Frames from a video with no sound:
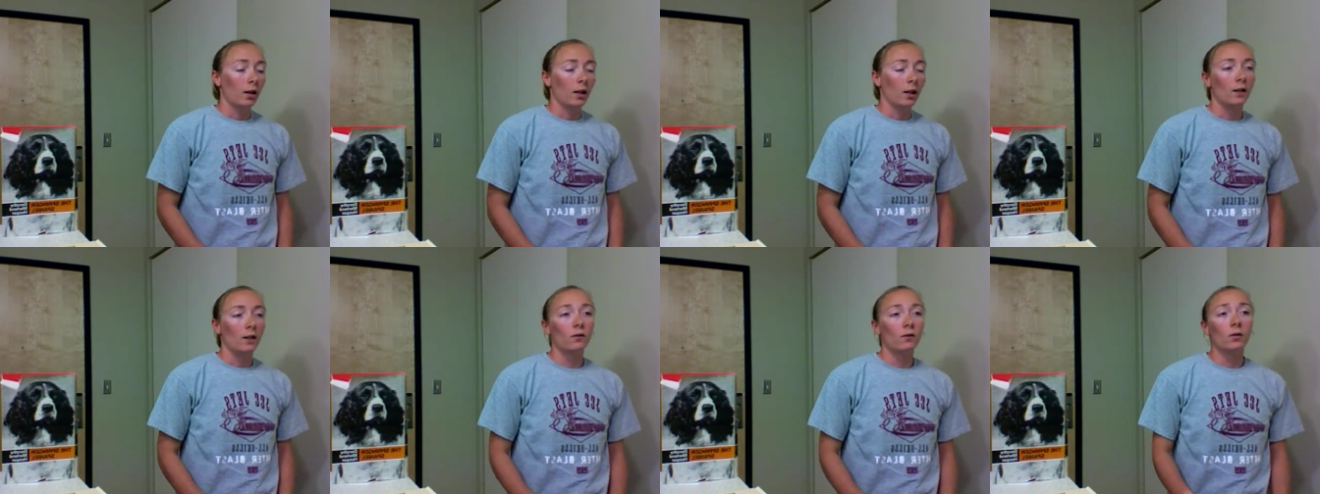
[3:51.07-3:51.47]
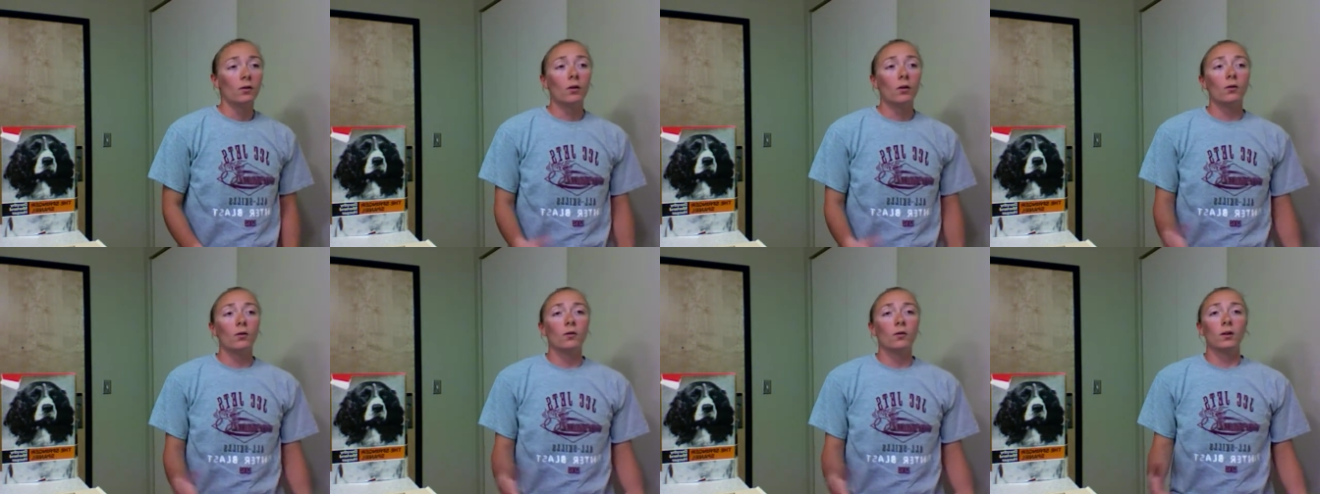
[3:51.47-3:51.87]
Even
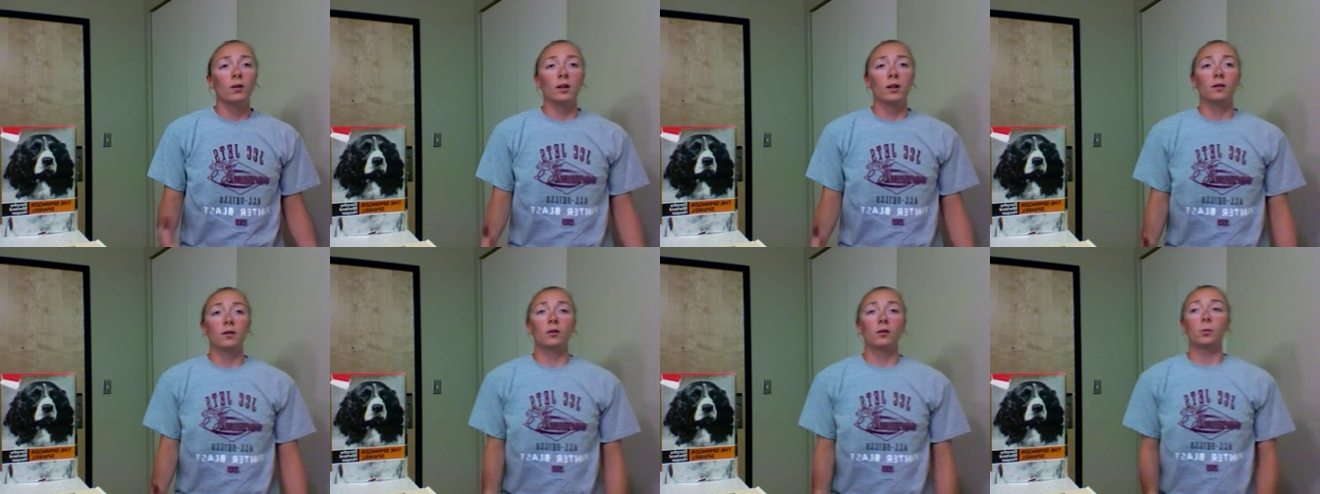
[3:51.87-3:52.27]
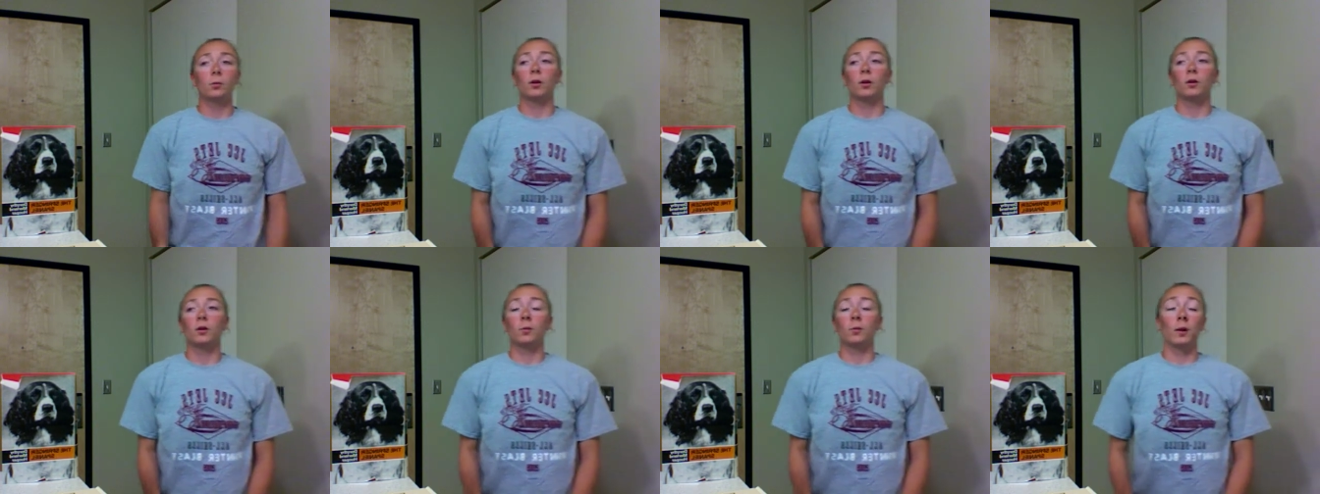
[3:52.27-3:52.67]
though the English
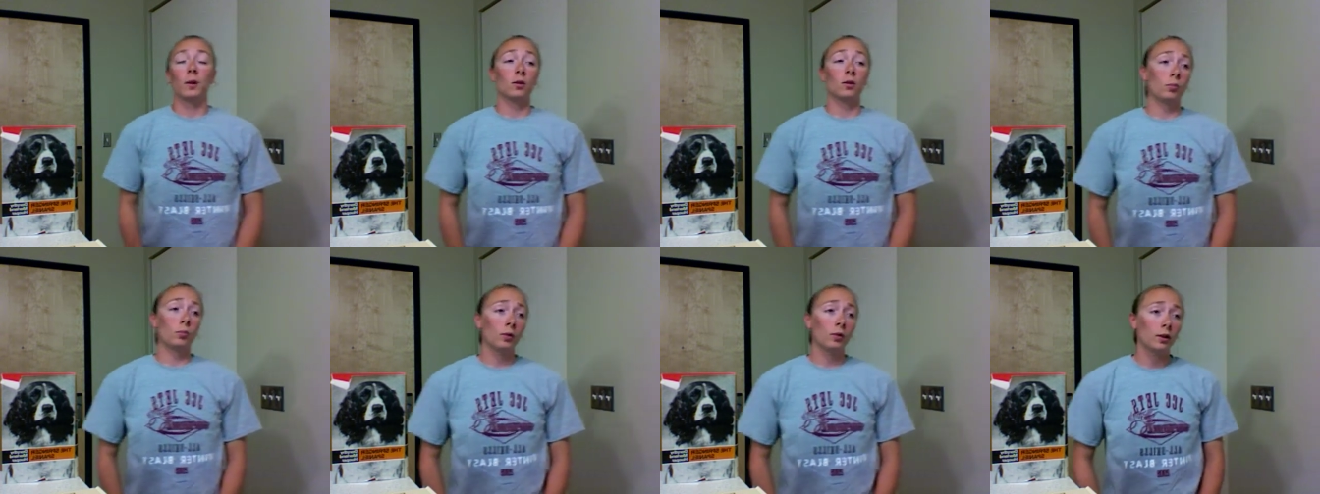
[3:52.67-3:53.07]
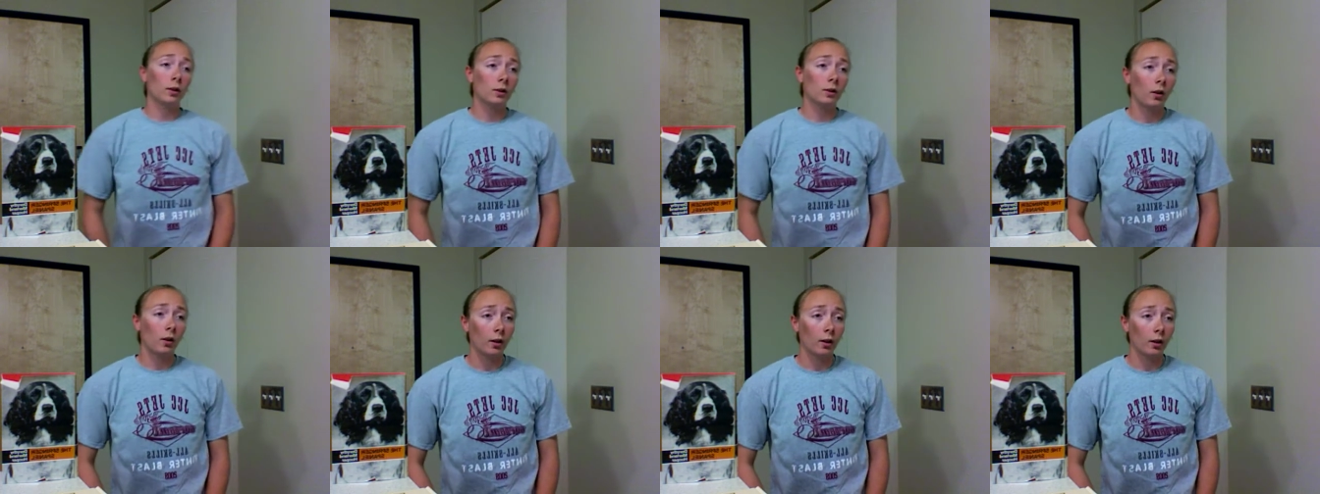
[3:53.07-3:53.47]
Springer Spaniel breed
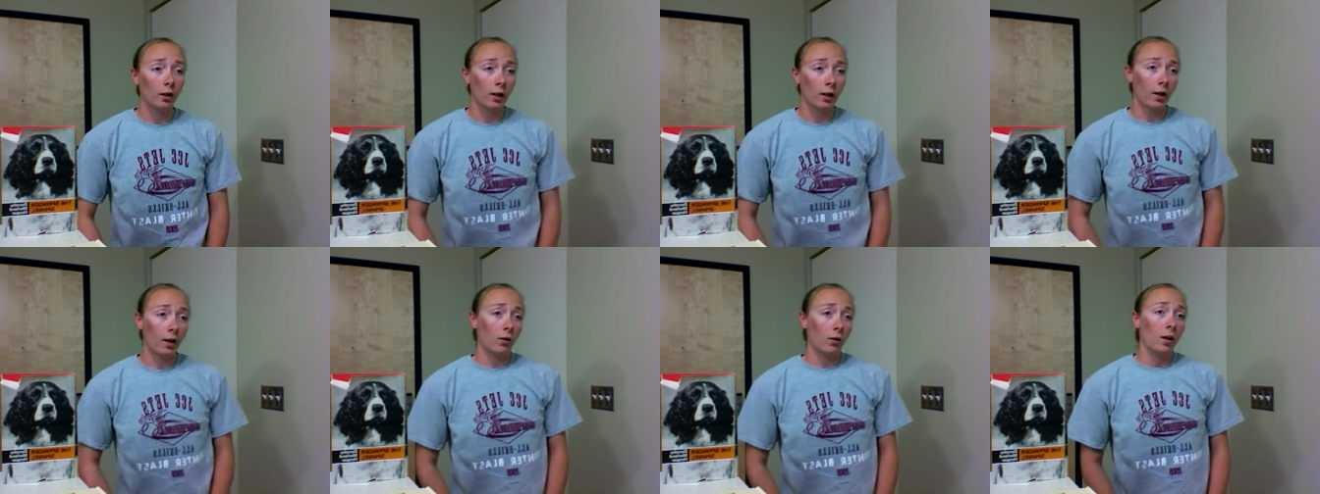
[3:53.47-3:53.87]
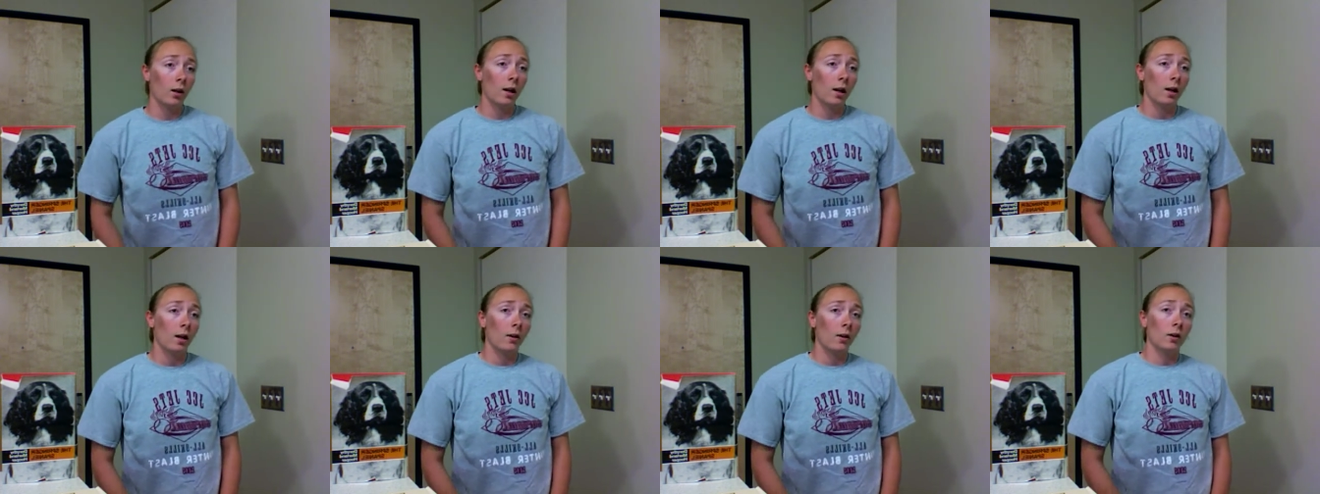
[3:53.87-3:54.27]
started out
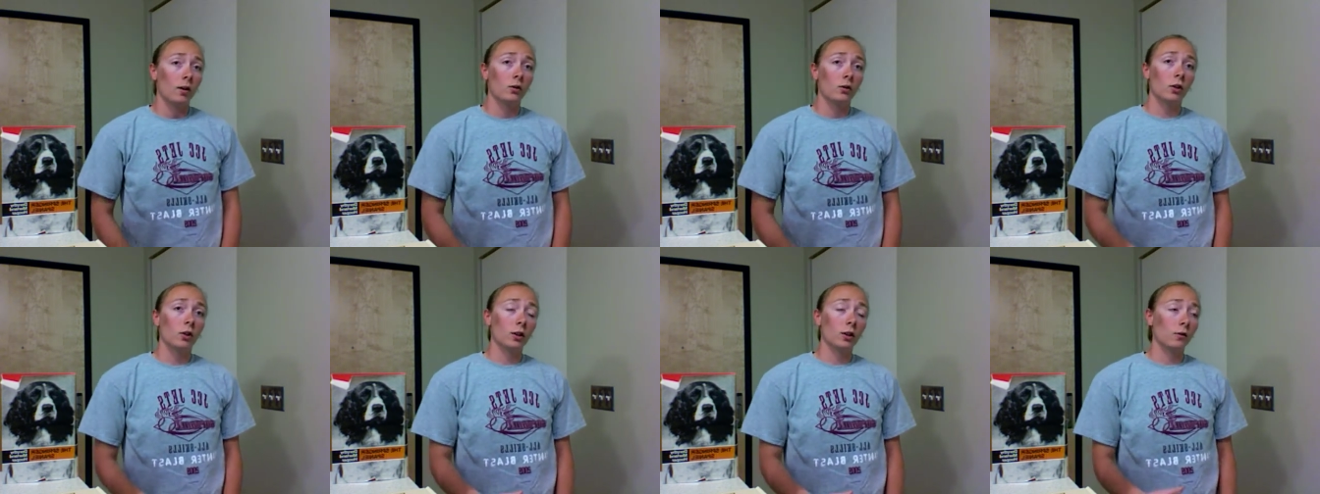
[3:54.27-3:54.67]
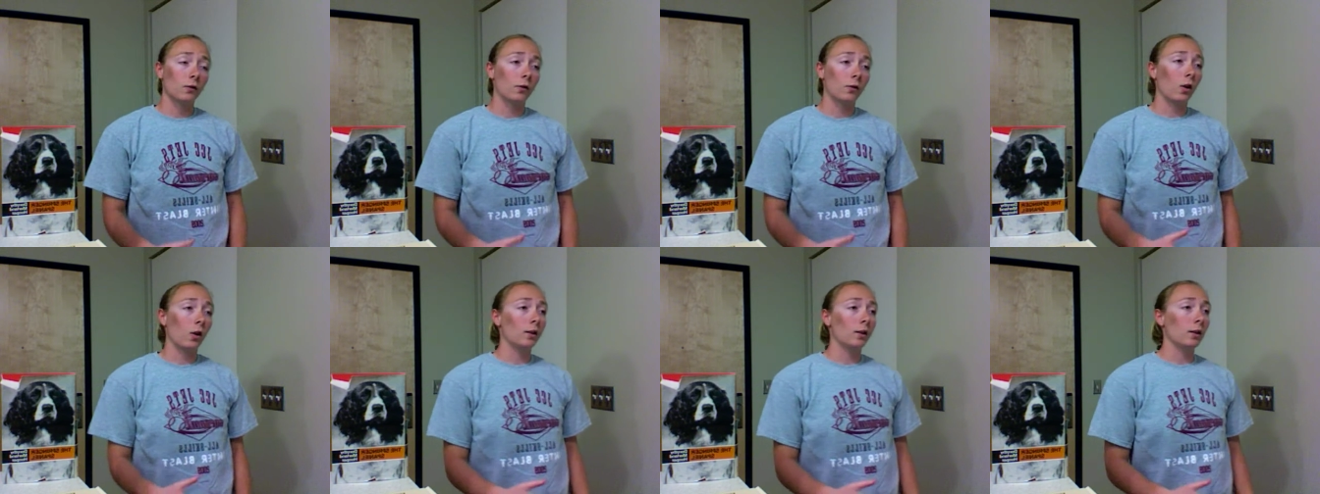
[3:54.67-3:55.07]
just
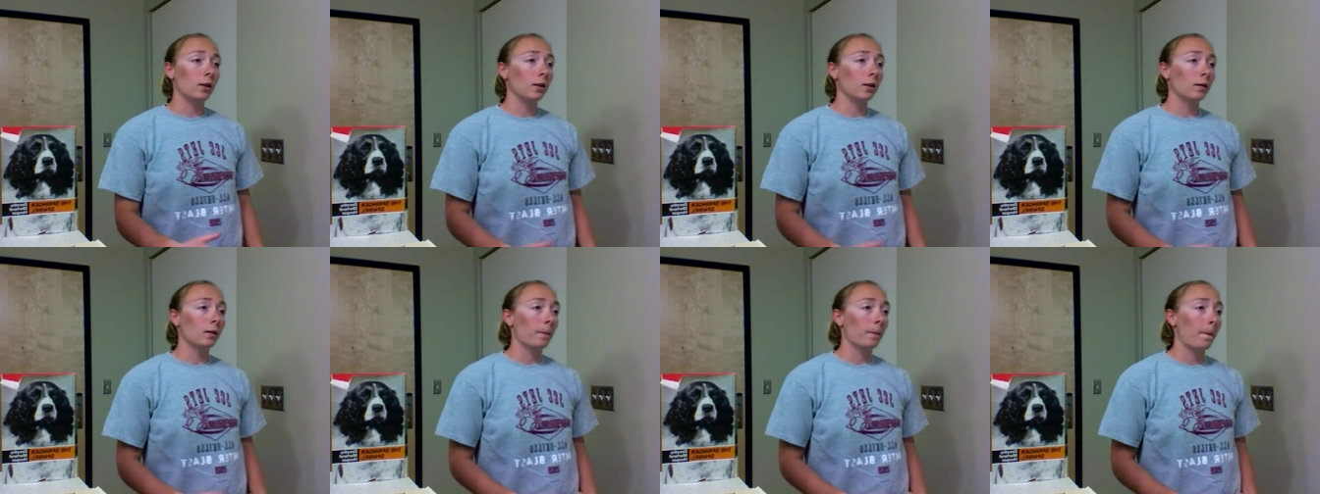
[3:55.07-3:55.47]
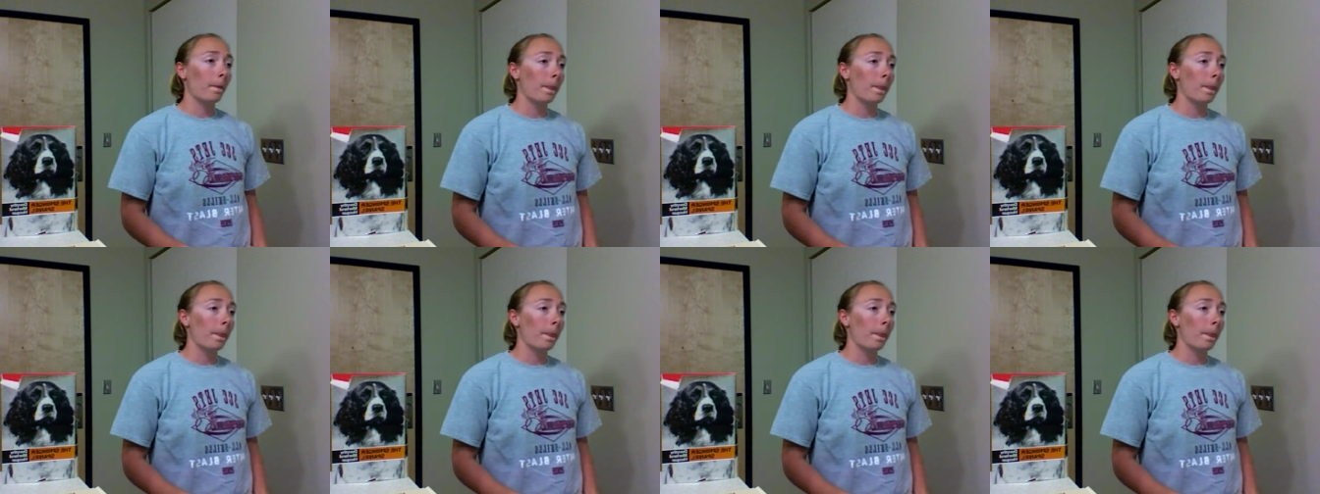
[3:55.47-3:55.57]
for hunting,